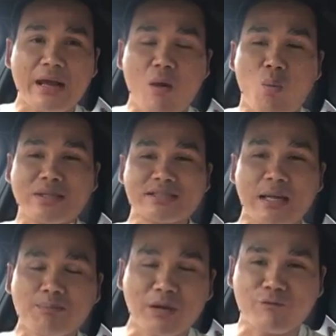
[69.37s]
with
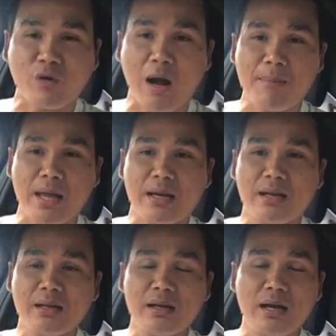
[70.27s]
something from it.
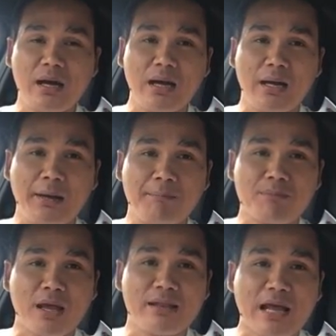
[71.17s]

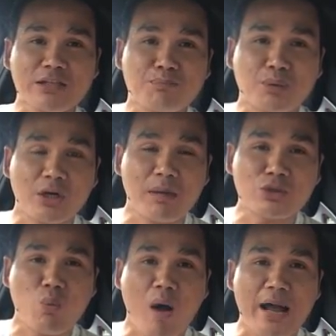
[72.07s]
And that's pretty
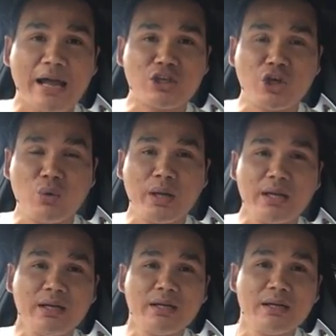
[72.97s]
much why I do
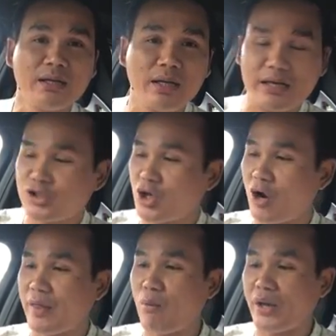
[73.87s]
it, is
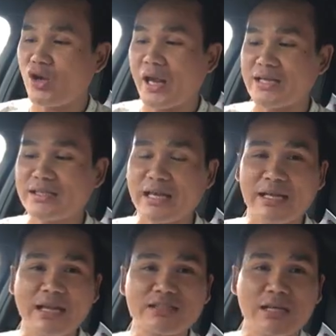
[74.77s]
so that way you guys can
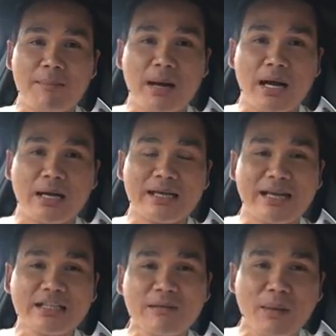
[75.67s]
get some
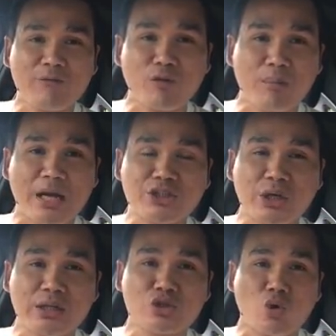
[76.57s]

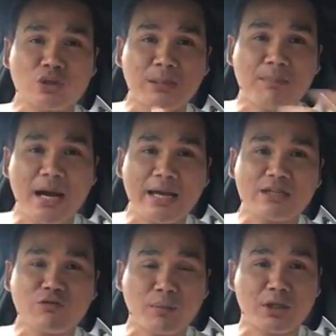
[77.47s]
information or some
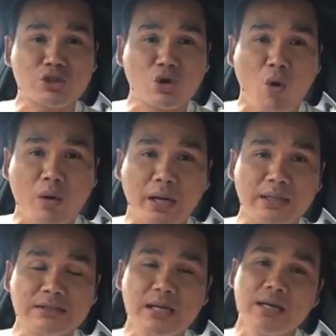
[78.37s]
nuggets from the
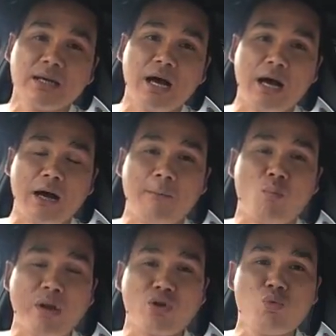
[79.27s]
stories
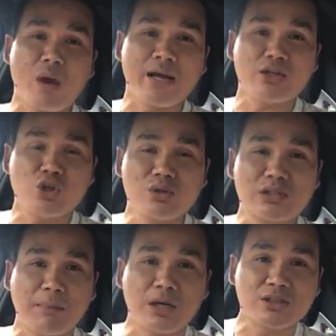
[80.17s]
when you run into
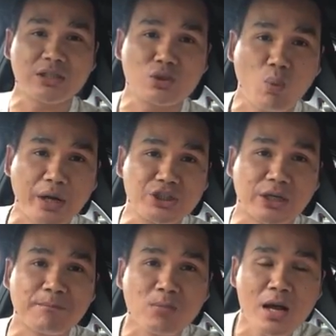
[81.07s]
similar
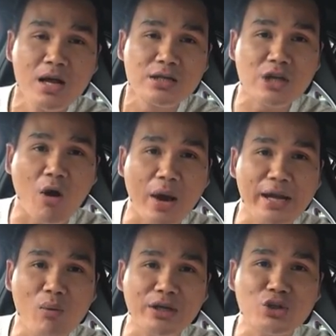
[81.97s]
situation. So
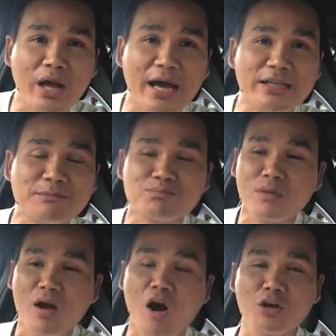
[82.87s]
anyways, you guys,
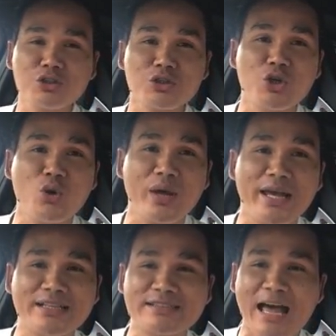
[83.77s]
also too
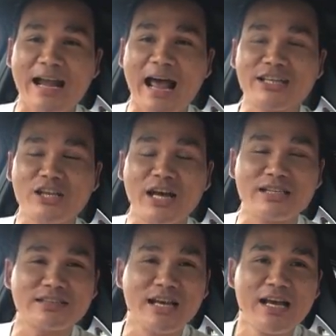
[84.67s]
is that
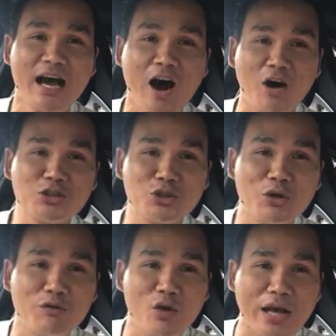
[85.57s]

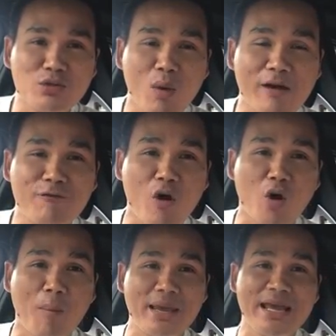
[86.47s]
if you guys want to
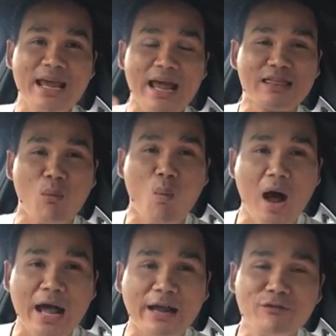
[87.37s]
follow me and the
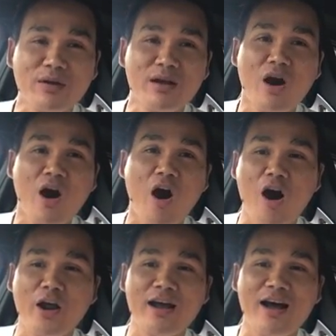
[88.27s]
wife
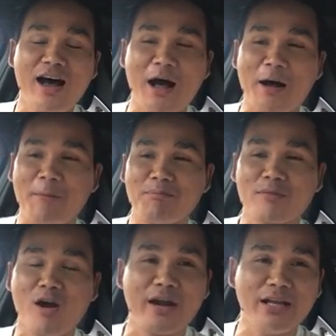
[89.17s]
on
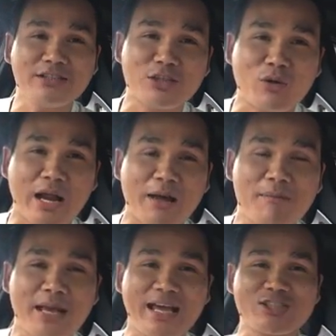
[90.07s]

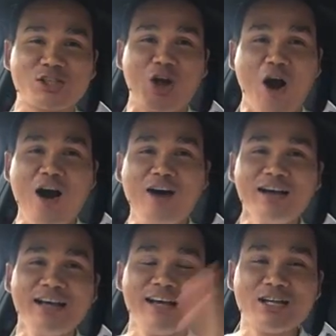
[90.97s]
Instagram, it's
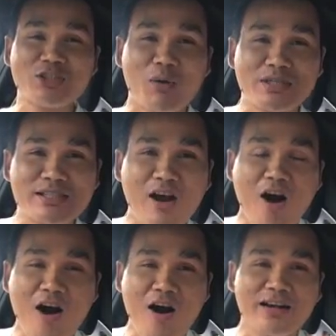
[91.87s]
Khang. So it's
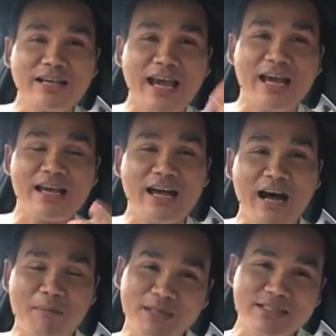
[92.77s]
Khang,
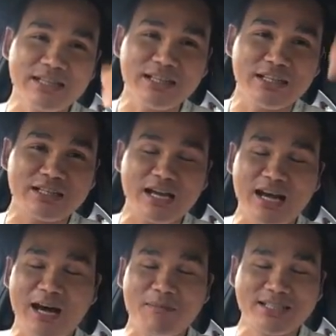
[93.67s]
it's
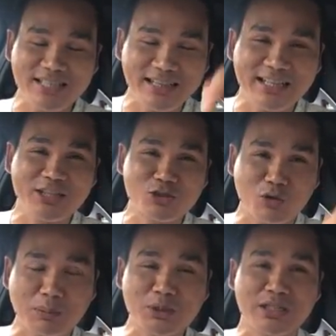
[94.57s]
in the
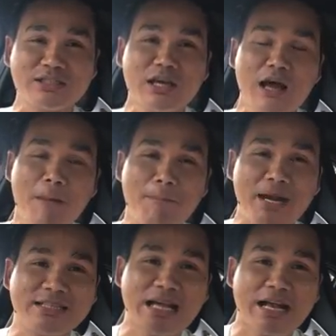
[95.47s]
descriptions,
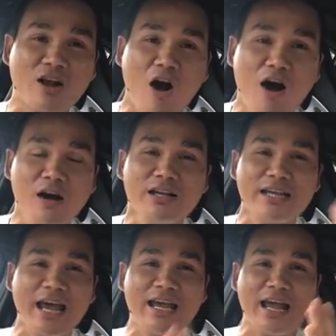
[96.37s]
but it's at Khang,
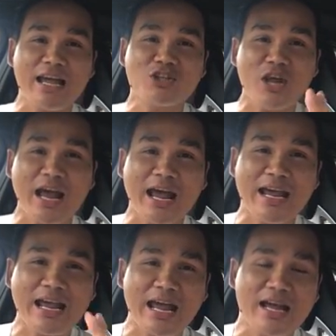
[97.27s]

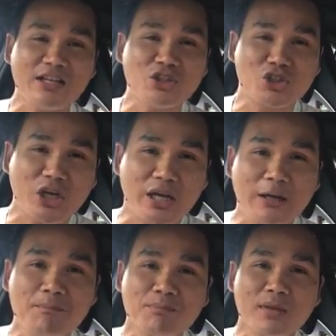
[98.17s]
Khang.wtm,